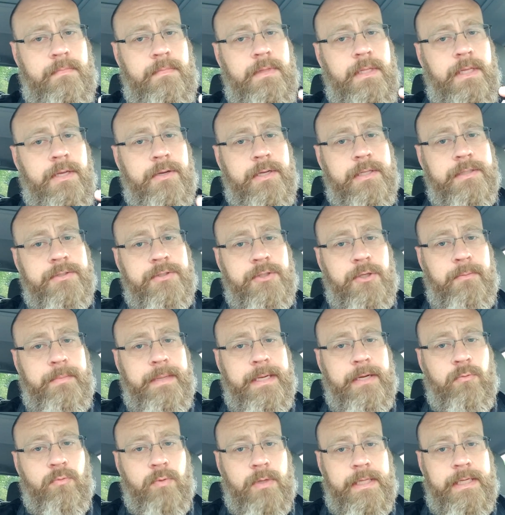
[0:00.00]
You can zoom
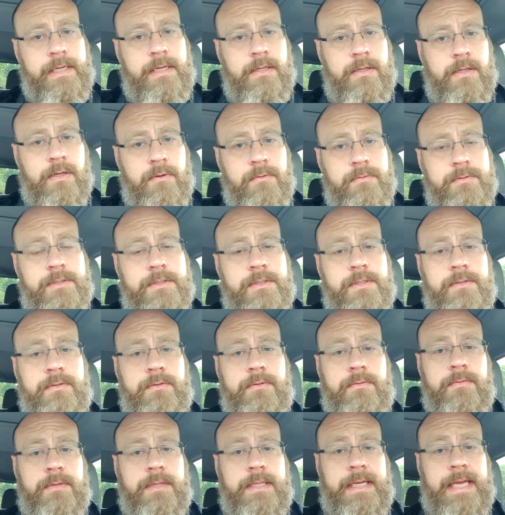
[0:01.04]
in really close
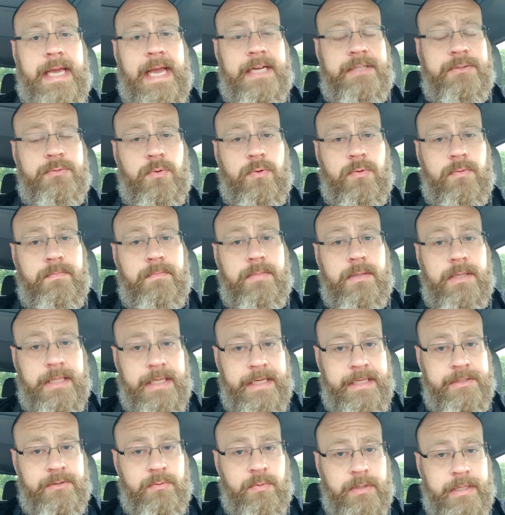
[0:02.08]
to the actual
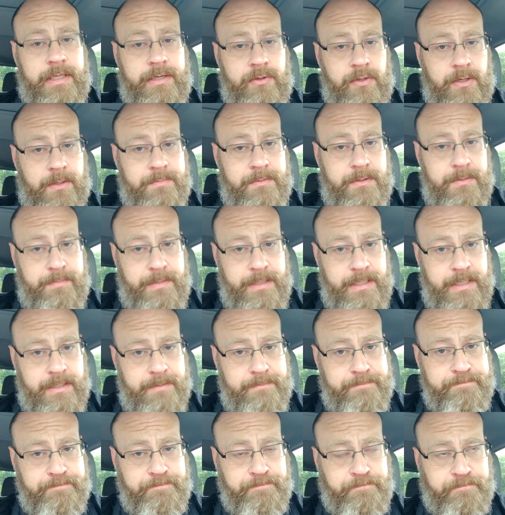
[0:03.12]
place where they dropped the
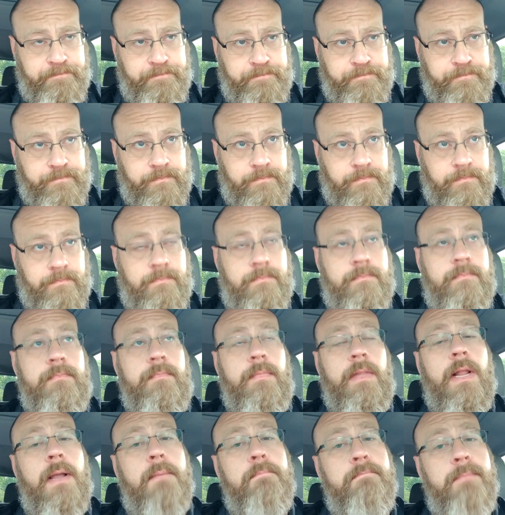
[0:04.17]
pin.
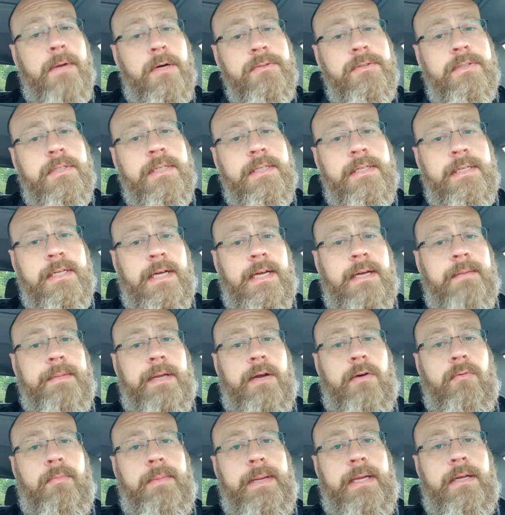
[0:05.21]
Most of the time
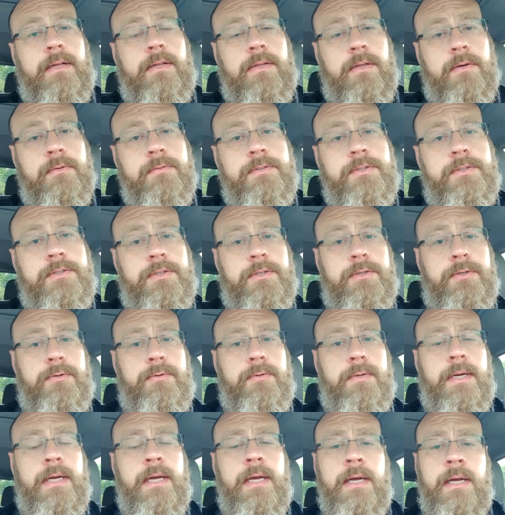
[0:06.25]
that will be close
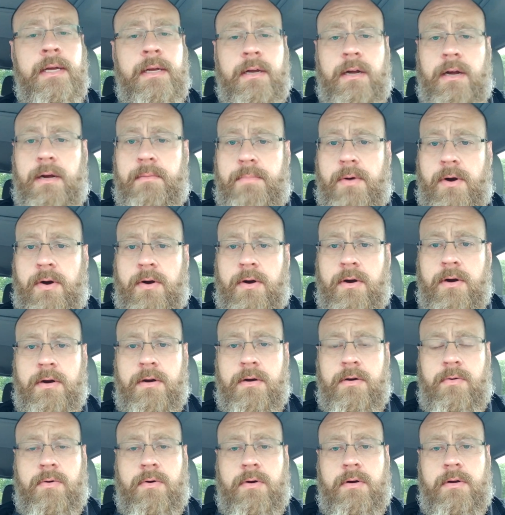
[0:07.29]
to a
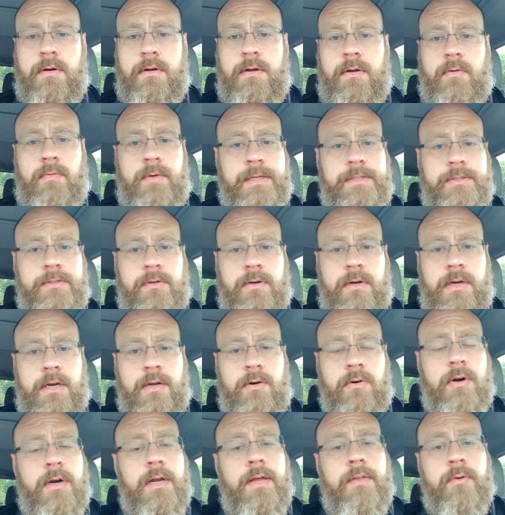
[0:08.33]
bar or a
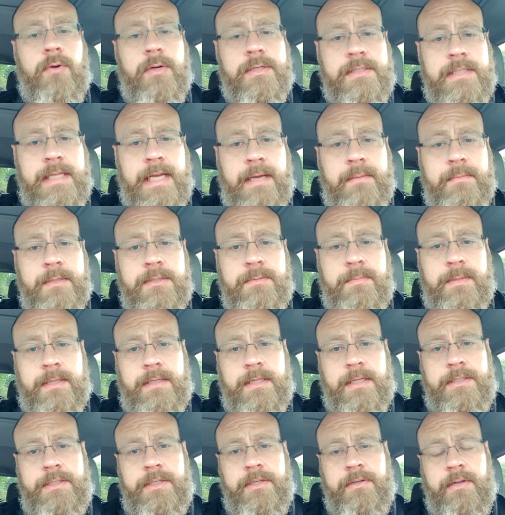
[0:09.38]
restaurant or another establishment
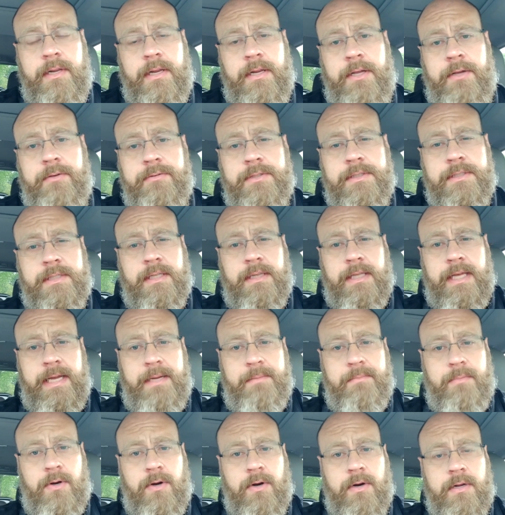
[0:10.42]
that you can use as a
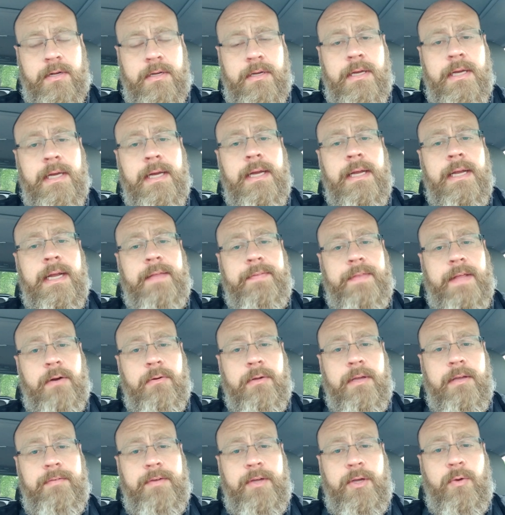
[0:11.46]
landmark. And that'll
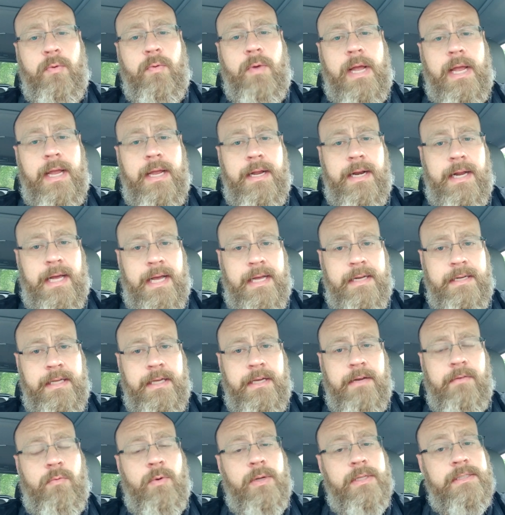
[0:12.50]
give you an
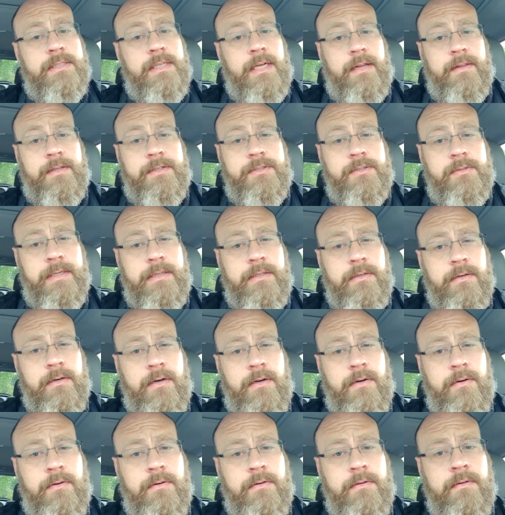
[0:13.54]
idea of what side of the street
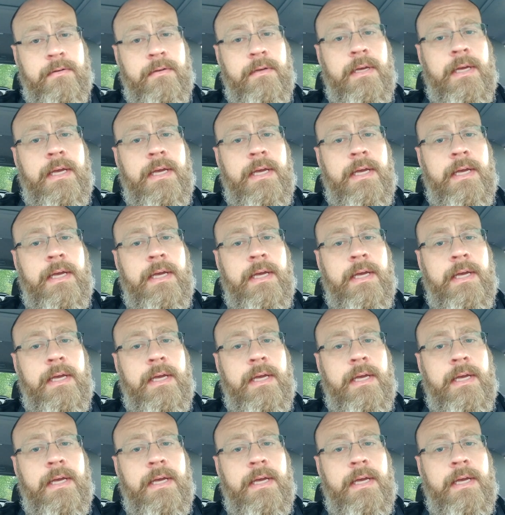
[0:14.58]
they're on,